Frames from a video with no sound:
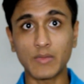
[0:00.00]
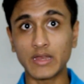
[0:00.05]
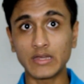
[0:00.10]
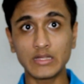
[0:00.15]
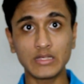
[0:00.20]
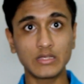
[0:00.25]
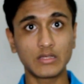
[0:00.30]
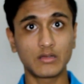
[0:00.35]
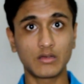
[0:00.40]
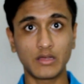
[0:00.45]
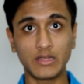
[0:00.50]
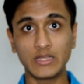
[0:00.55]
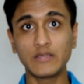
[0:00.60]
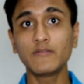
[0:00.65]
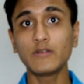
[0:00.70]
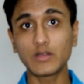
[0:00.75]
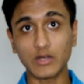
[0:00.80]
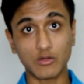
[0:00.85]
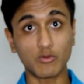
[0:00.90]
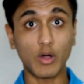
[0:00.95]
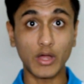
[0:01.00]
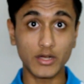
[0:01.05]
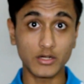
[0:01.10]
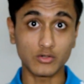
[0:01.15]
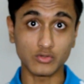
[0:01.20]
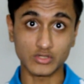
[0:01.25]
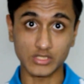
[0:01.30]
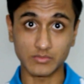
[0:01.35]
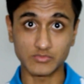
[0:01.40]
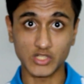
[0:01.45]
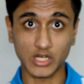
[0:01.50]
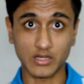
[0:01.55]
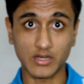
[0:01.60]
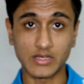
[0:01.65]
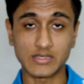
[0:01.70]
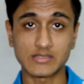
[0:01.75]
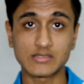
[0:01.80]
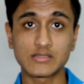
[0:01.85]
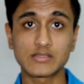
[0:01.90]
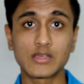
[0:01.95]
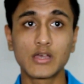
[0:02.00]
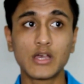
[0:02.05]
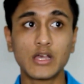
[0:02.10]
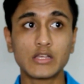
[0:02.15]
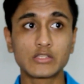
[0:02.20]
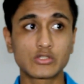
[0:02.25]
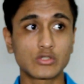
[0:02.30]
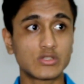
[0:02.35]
and many even require 2 subject tests.